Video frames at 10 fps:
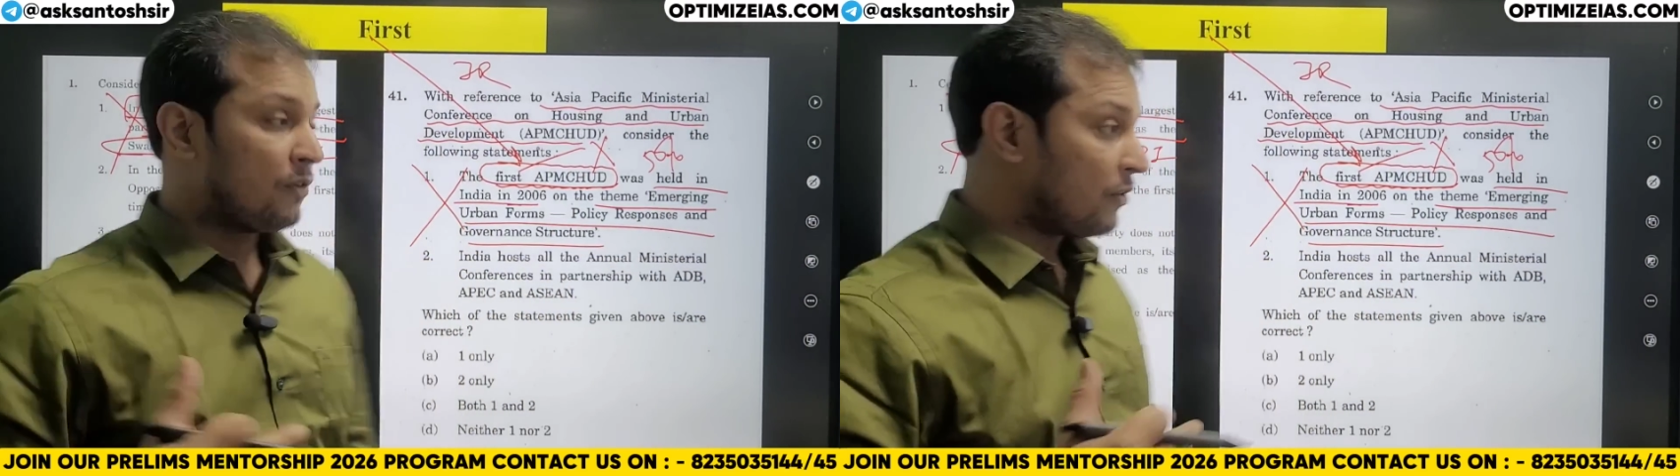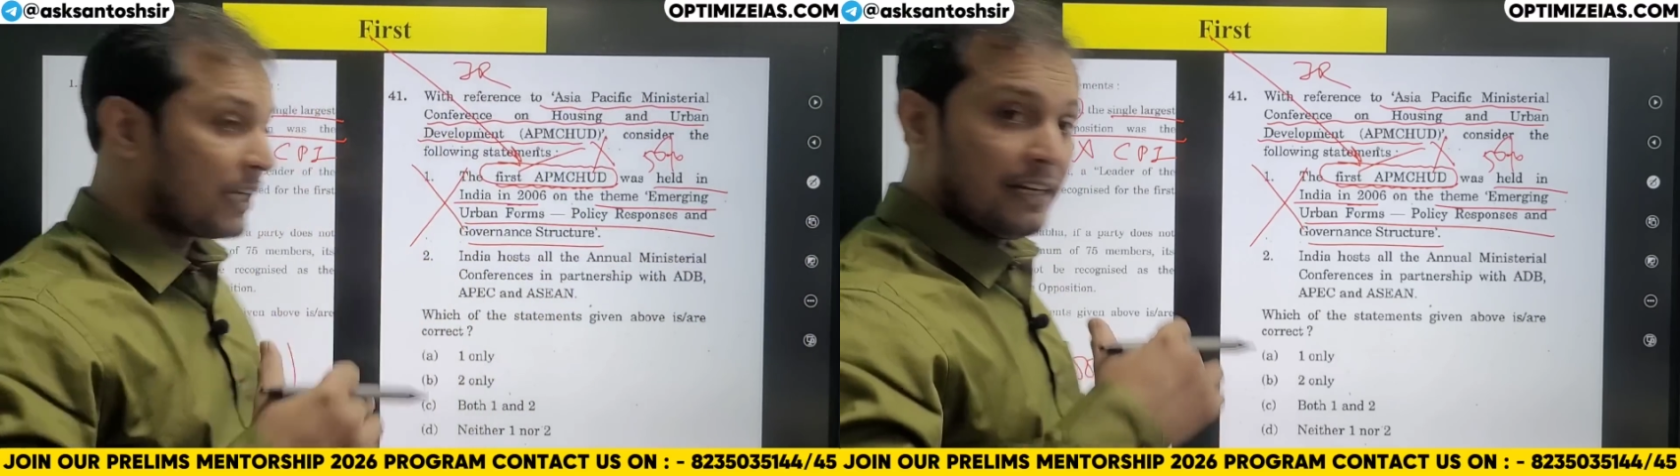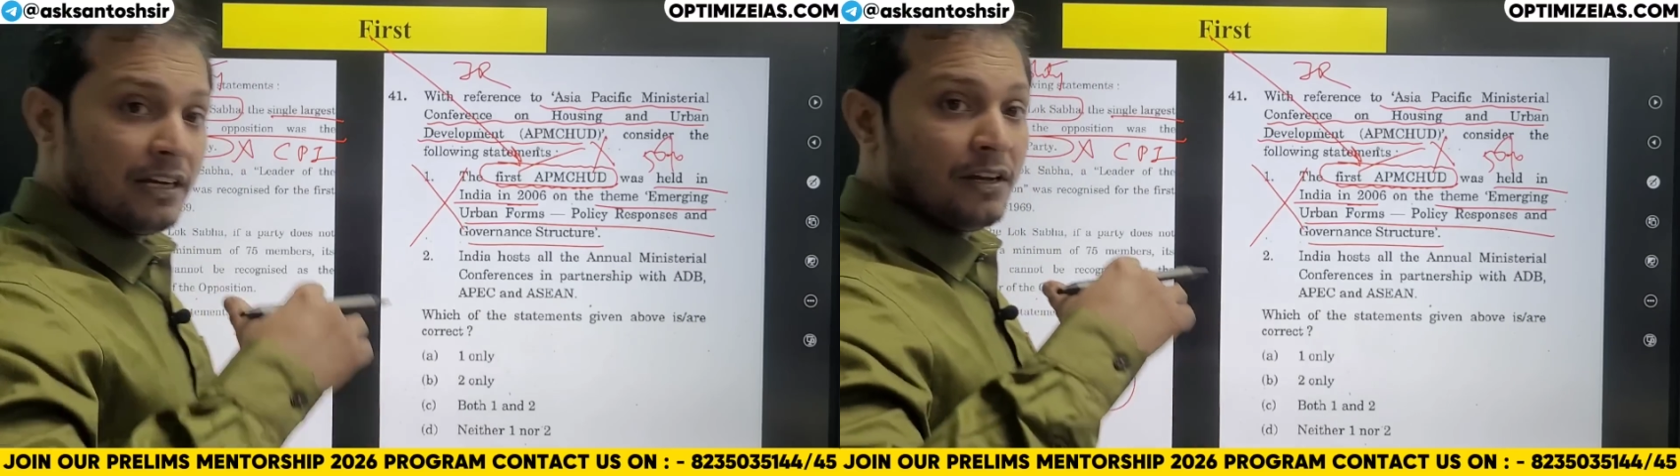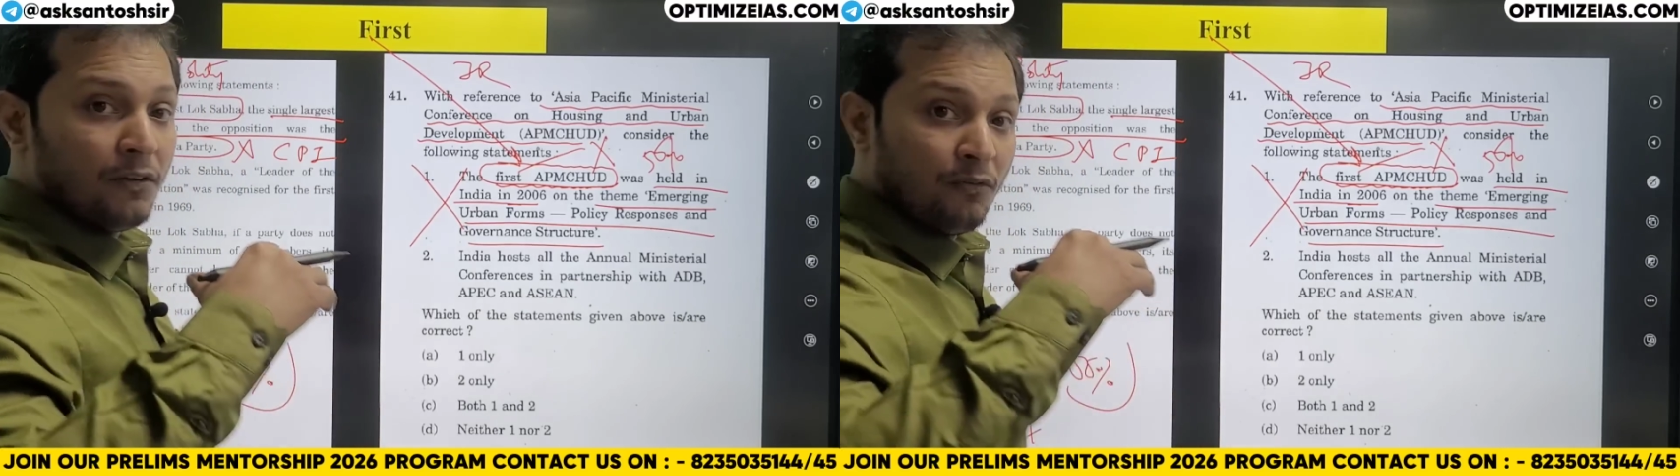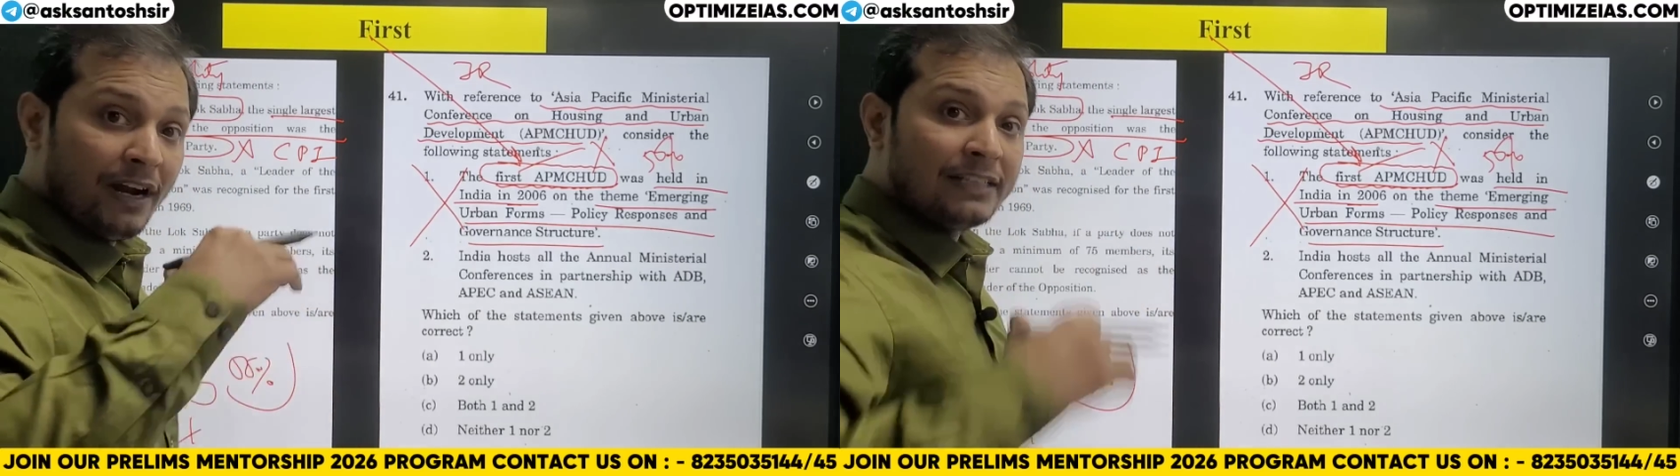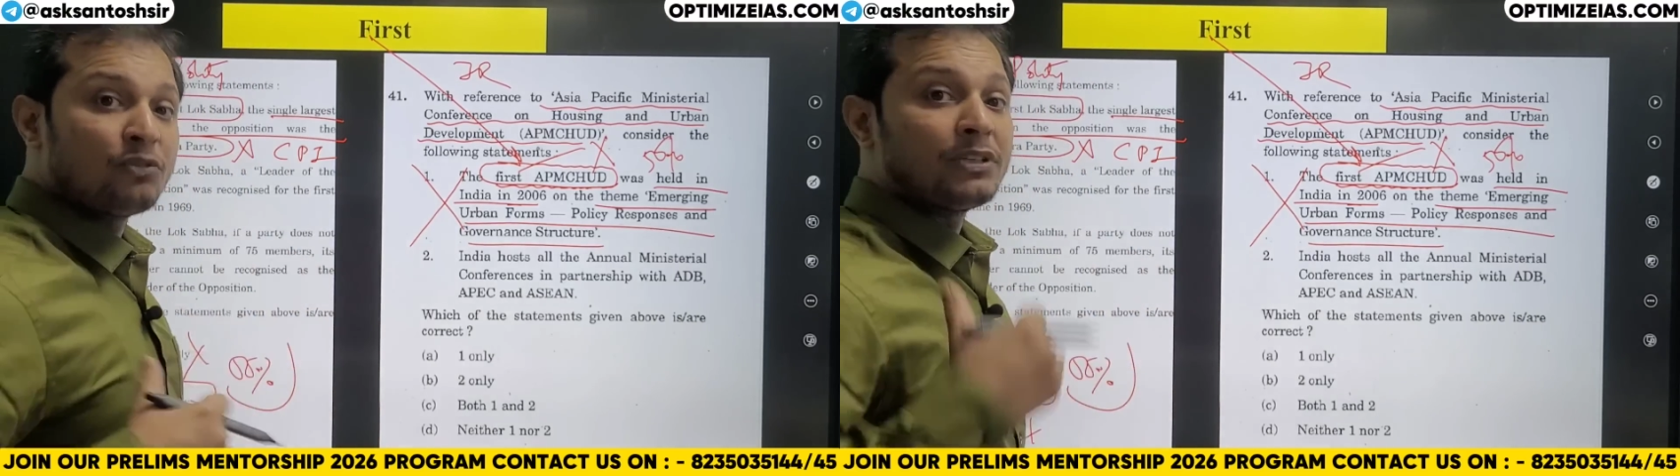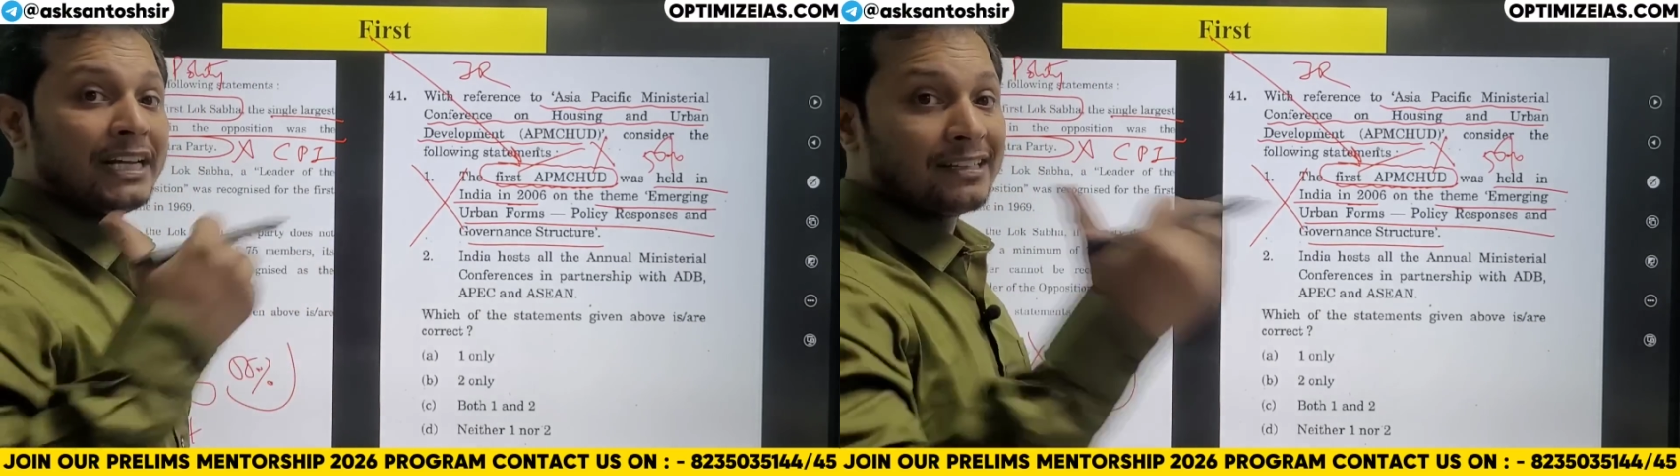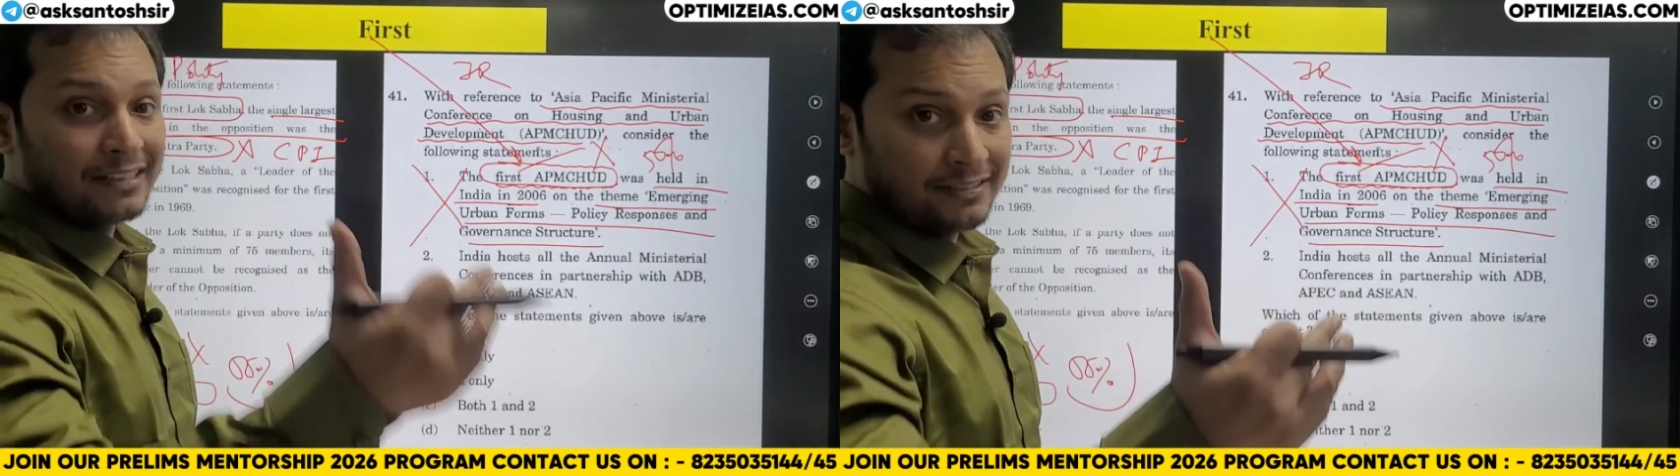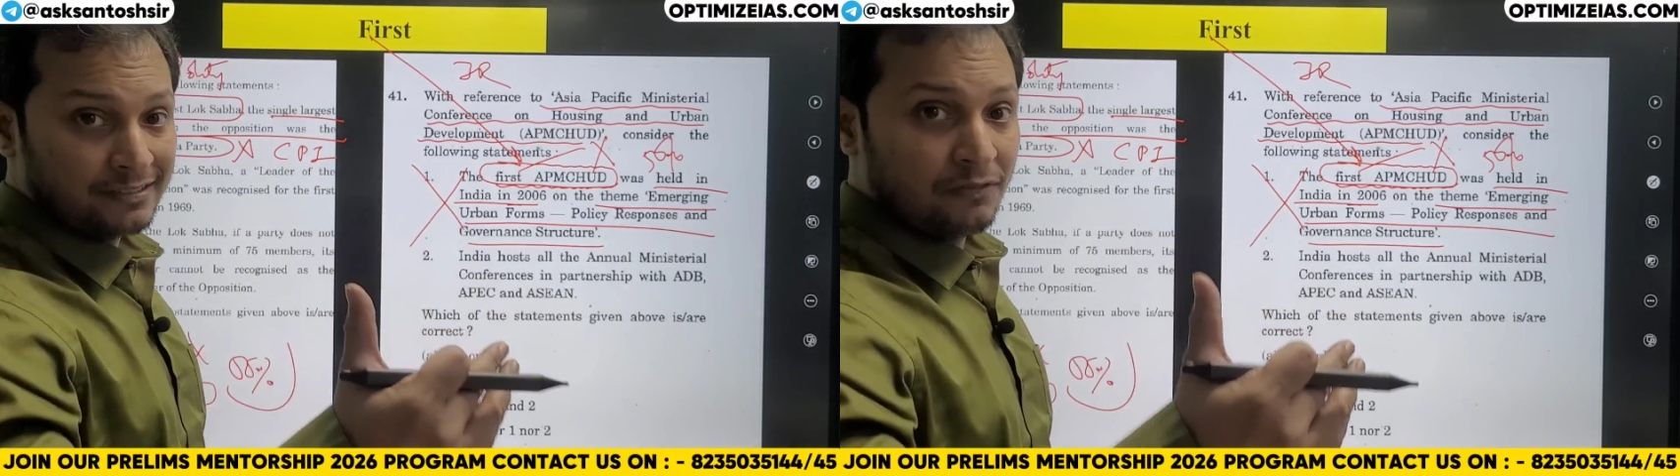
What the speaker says: okay, when to take risk,